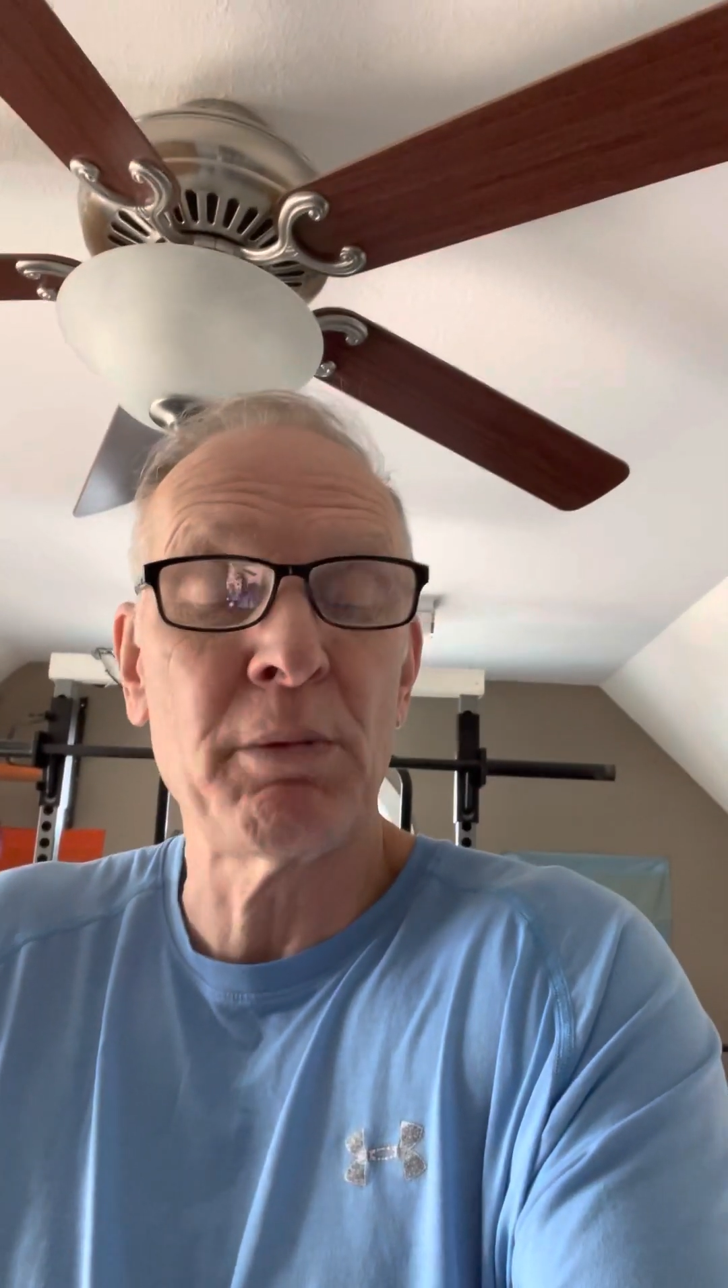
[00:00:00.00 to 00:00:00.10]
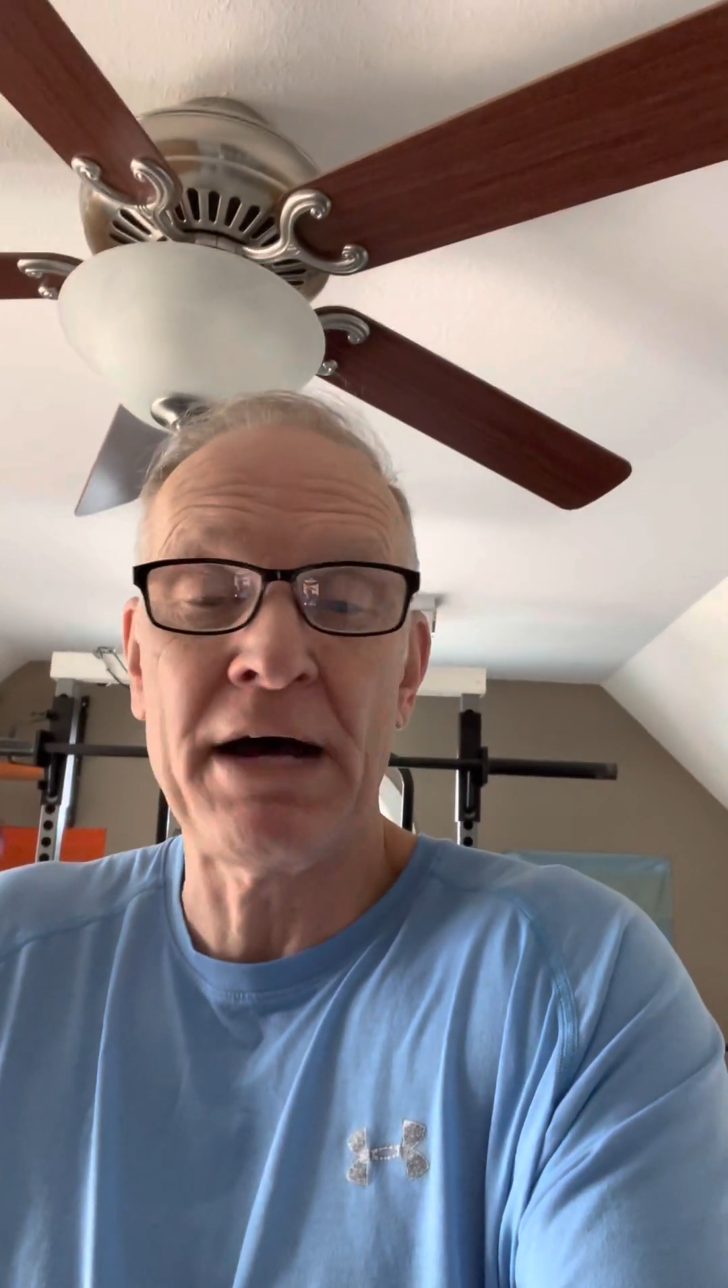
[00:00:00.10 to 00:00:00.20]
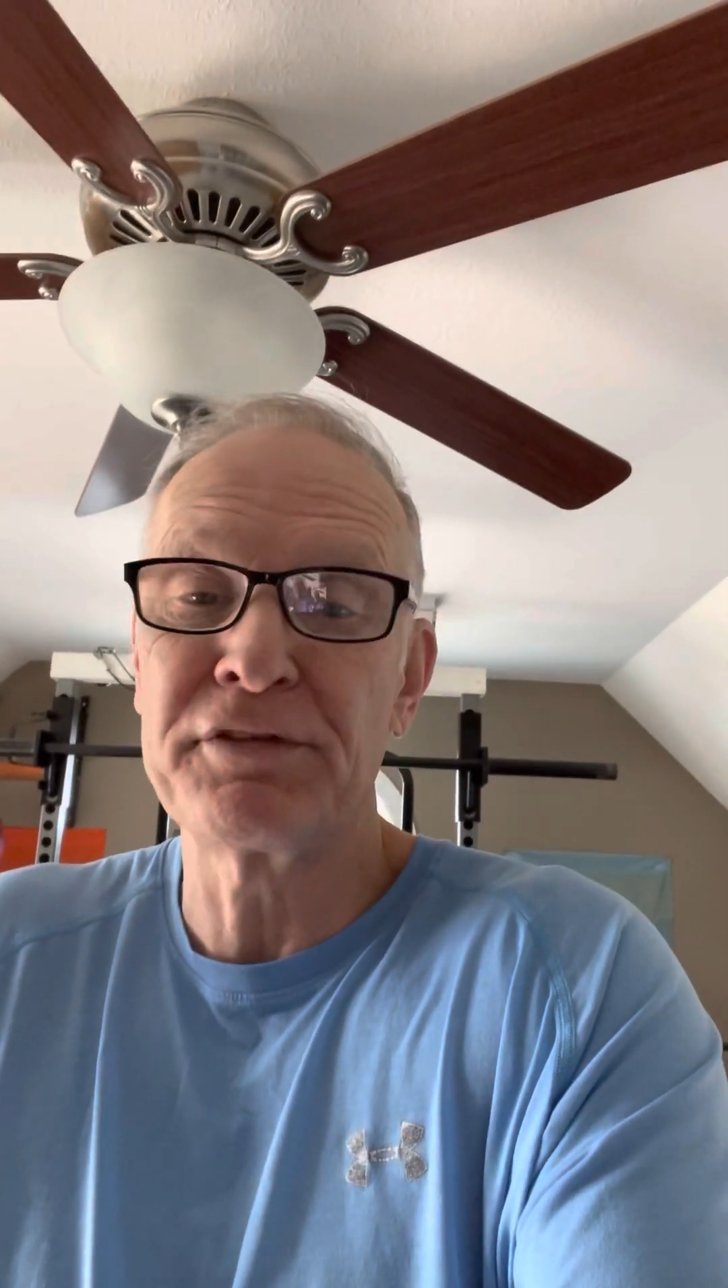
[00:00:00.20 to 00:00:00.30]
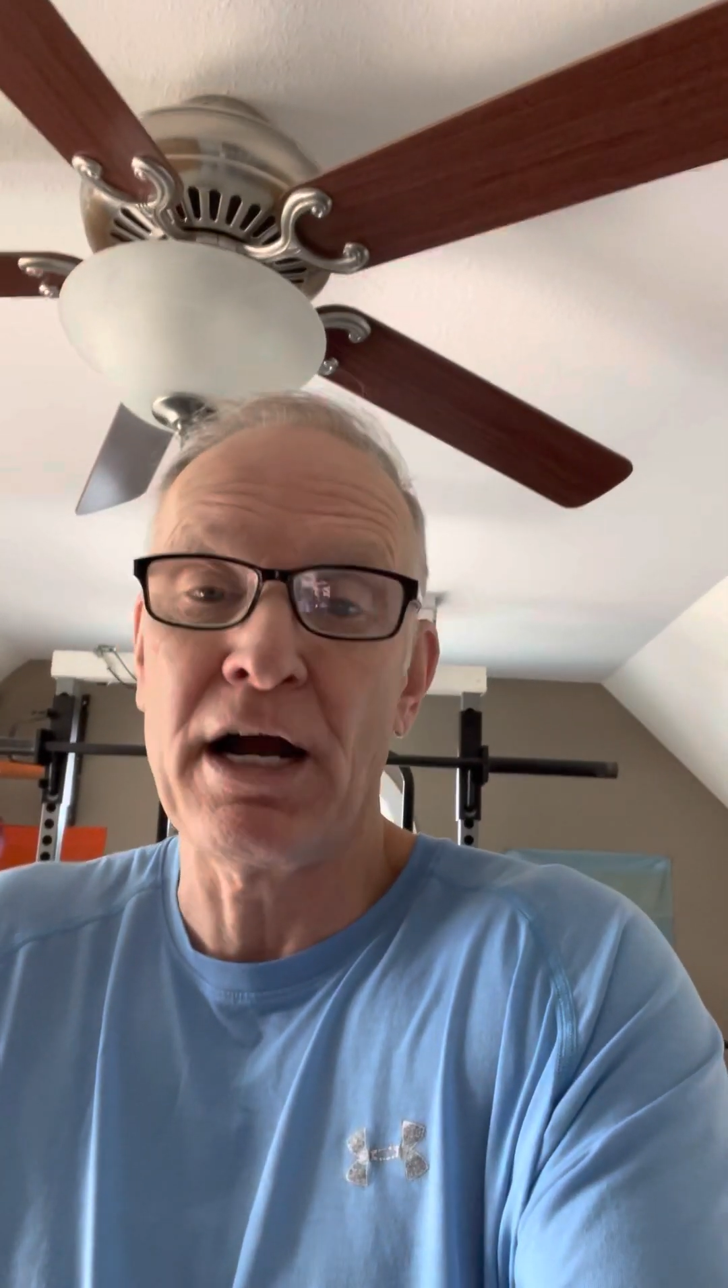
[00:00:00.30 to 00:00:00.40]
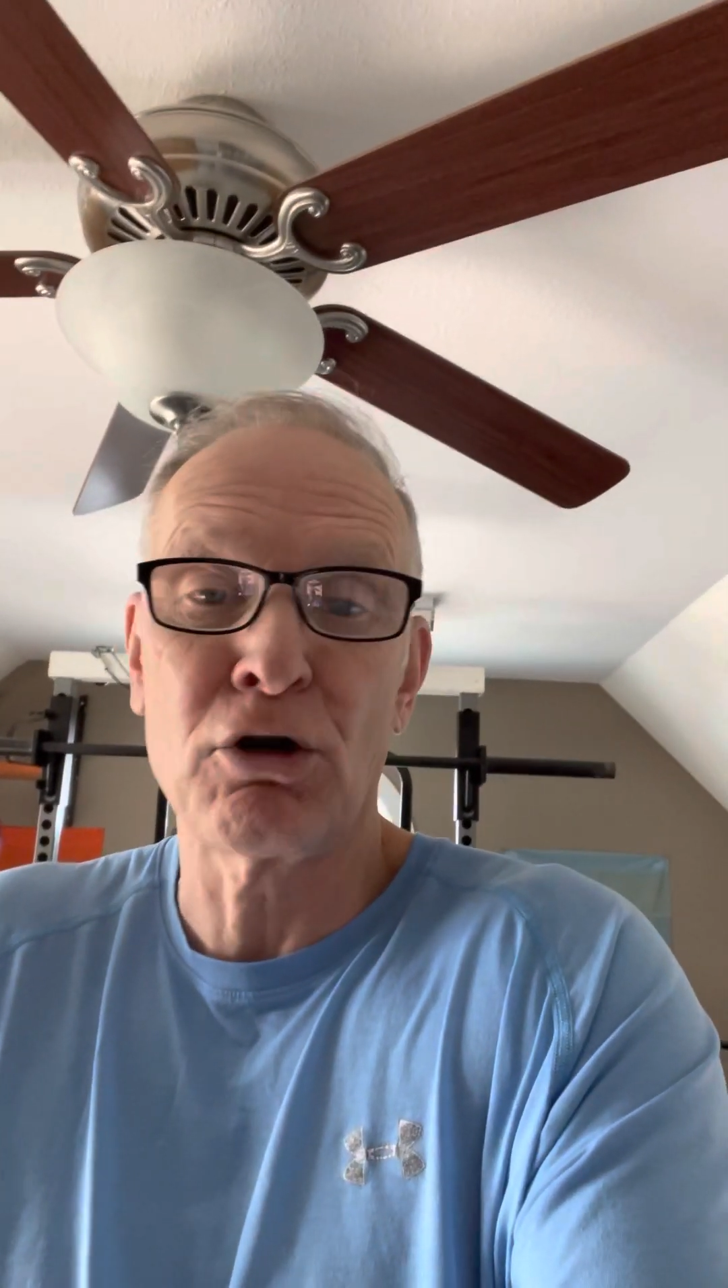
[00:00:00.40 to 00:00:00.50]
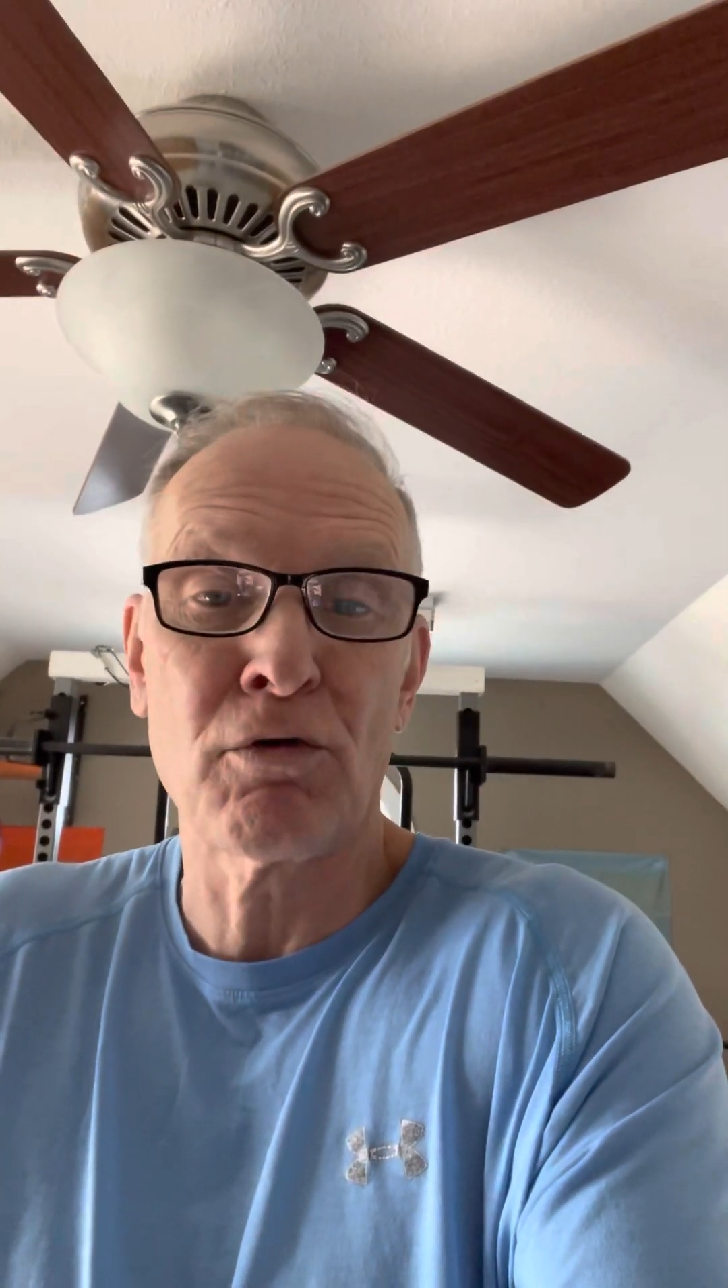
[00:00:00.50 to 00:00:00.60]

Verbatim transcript: I've got